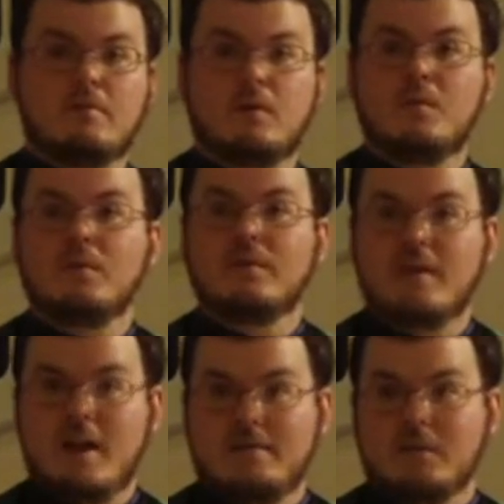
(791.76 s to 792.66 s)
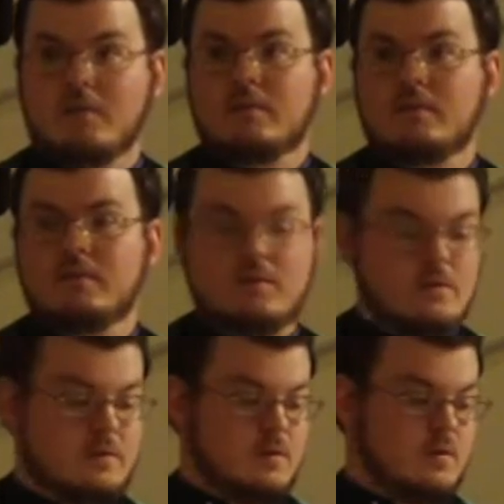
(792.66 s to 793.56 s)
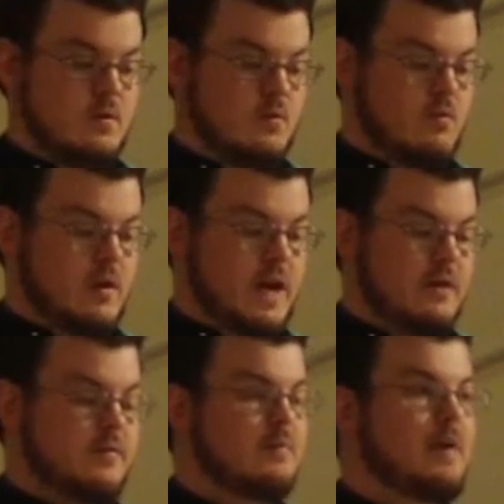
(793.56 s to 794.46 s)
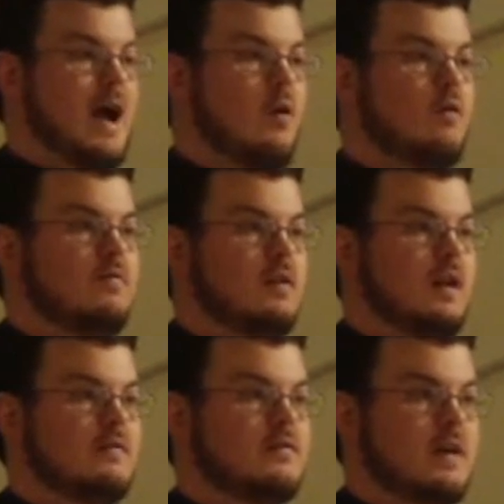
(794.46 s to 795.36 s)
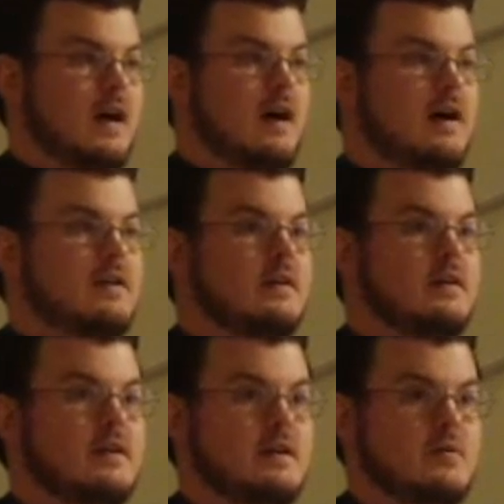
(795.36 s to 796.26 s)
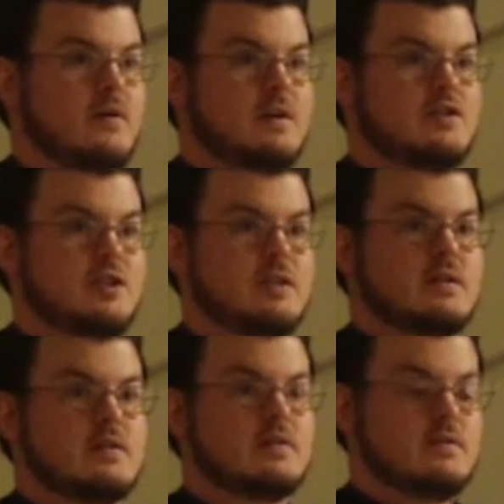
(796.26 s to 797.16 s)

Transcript: But we will never run out of the powerful love of God in Christ Jesus.